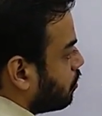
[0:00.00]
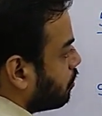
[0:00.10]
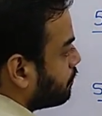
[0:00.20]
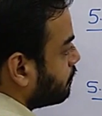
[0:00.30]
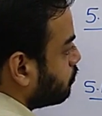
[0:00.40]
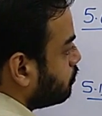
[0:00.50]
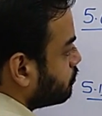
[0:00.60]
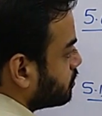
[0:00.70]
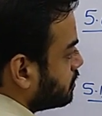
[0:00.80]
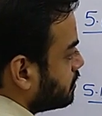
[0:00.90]
of
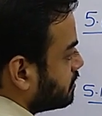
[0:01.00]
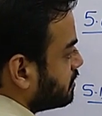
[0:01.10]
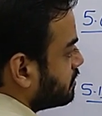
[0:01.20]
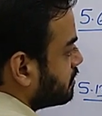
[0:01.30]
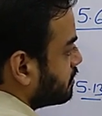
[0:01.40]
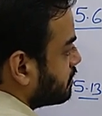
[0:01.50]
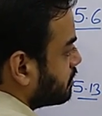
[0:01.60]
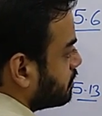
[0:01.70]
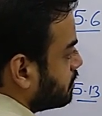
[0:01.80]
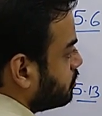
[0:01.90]
evolution. This
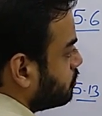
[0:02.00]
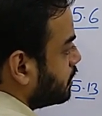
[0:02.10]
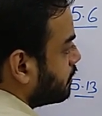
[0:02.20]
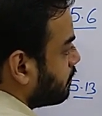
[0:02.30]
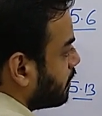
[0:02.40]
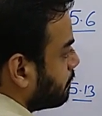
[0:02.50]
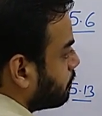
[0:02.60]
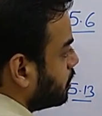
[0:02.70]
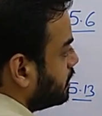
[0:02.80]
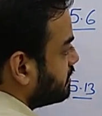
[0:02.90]
is unit
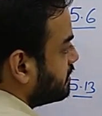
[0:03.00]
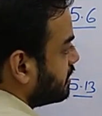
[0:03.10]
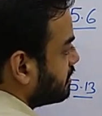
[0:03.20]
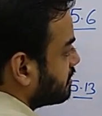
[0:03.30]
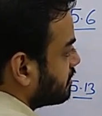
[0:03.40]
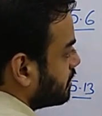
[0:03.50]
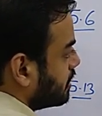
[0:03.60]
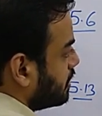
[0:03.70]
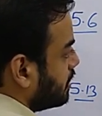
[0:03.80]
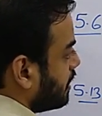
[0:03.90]
5.6,
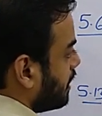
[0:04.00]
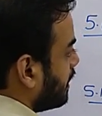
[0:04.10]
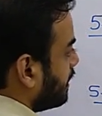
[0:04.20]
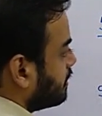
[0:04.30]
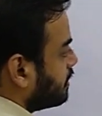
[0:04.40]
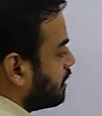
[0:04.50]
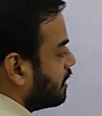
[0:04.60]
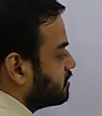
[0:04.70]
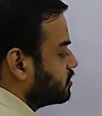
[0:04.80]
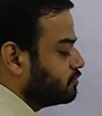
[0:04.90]
and the
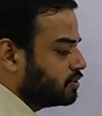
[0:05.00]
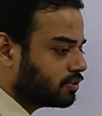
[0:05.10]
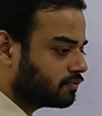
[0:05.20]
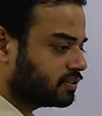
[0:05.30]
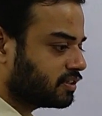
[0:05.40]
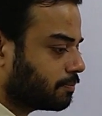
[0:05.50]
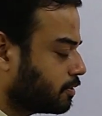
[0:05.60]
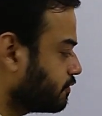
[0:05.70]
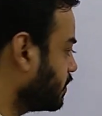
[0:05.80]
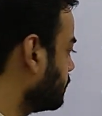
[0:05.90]
last unit of the
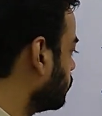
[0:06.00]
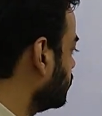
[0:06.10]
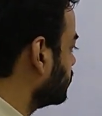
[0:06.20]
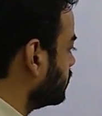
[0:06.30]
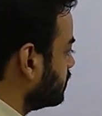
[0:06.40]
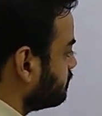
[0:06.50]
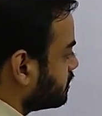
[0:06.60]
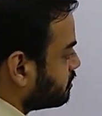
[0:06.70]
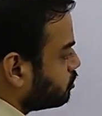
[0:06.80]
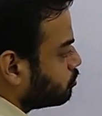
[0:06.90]
chapter 5.13,
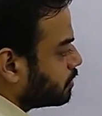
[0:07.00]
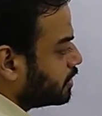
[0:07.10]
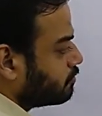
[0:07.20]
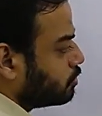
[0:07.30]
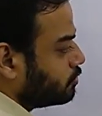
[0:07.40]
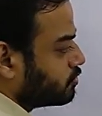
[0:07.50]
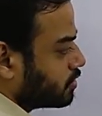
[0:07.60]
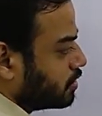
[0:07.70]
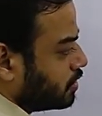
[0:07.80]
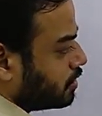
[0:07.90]
which is human
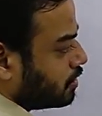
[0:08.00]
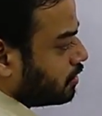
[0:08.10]
evolution.